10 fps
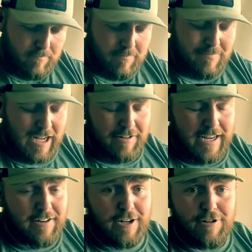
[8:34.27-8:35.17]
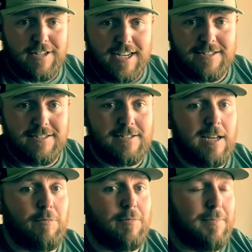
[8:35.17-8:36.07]
Now down here in Texas, I'm
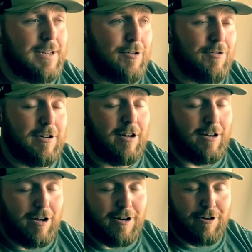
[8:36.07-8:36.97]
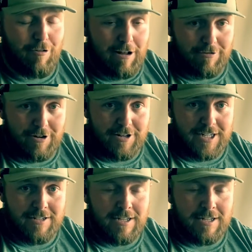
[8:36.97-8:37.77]
gonna be doing a lot of ground hunting